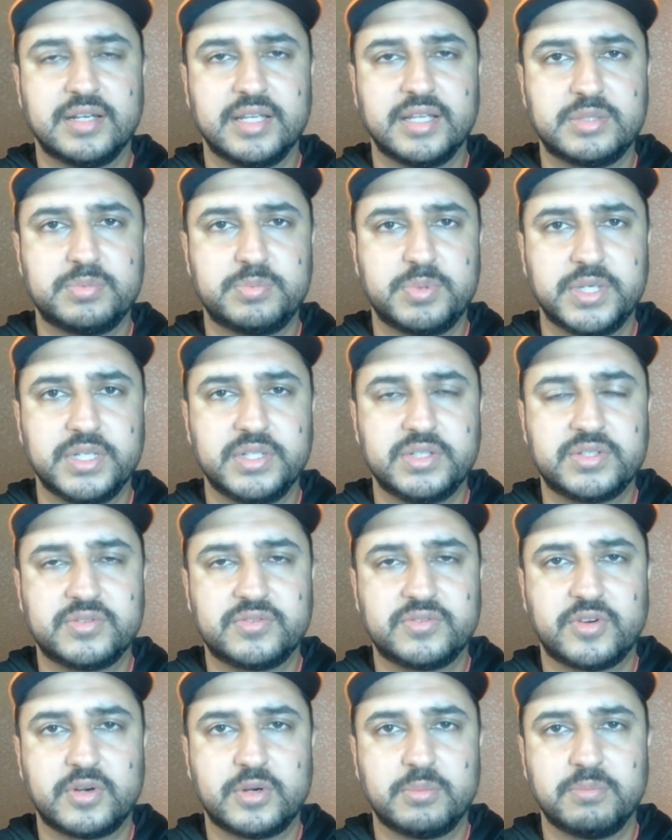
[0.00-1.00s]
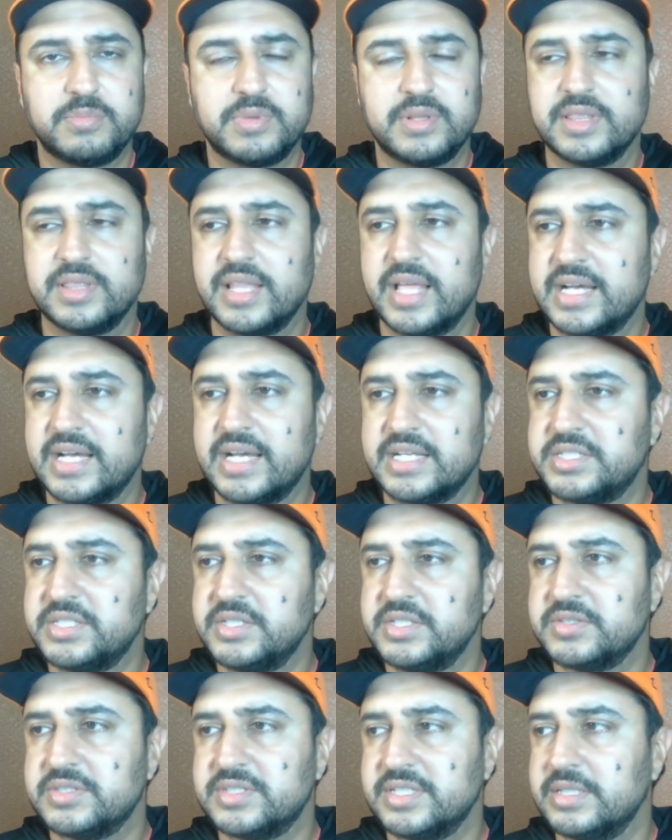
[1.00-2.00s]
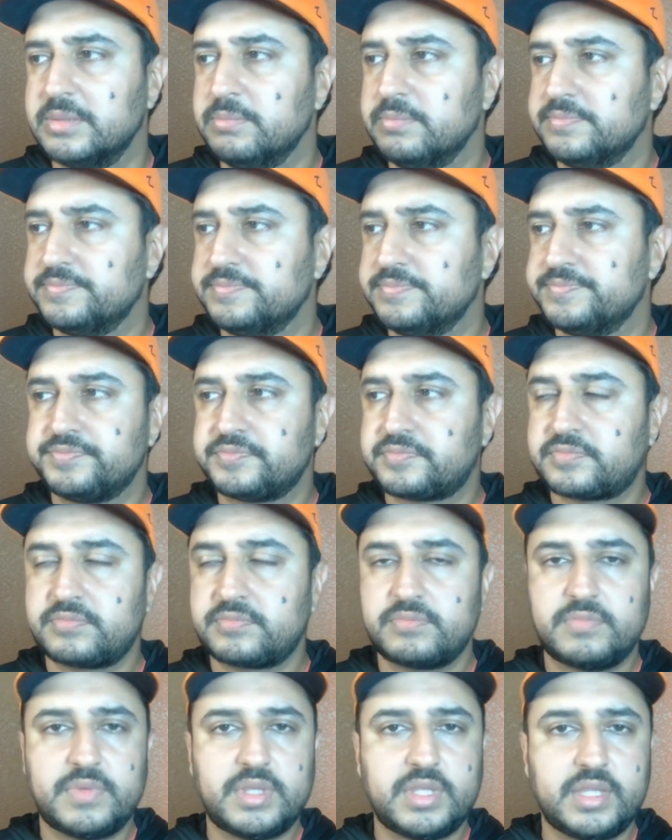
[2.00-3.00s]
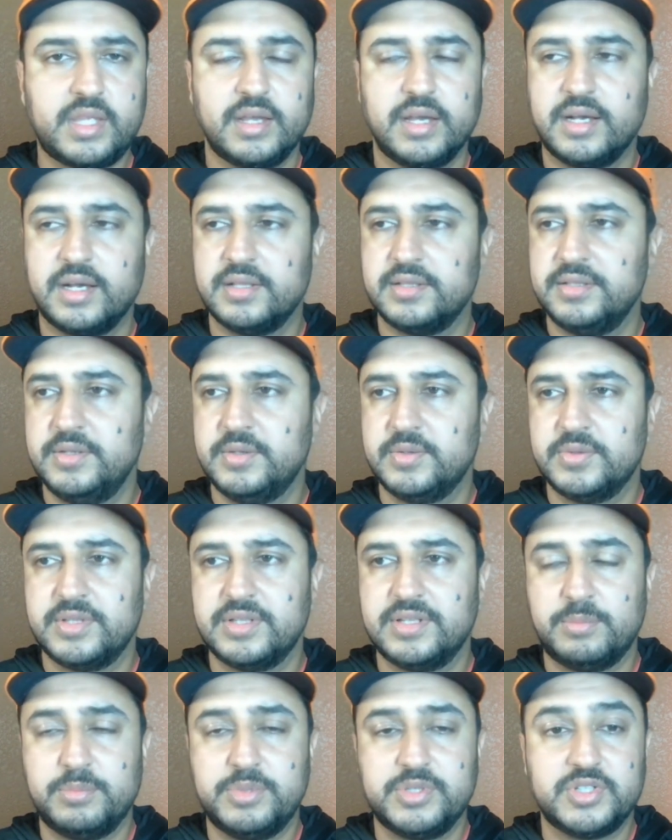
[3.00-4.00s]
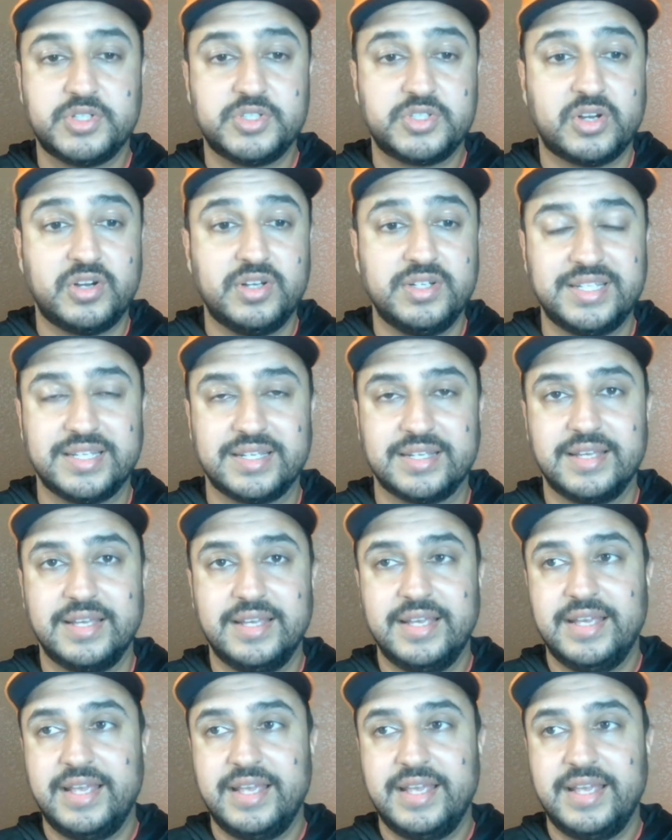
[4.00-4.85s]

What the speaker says: experience from last year's team. The numbers are daunting.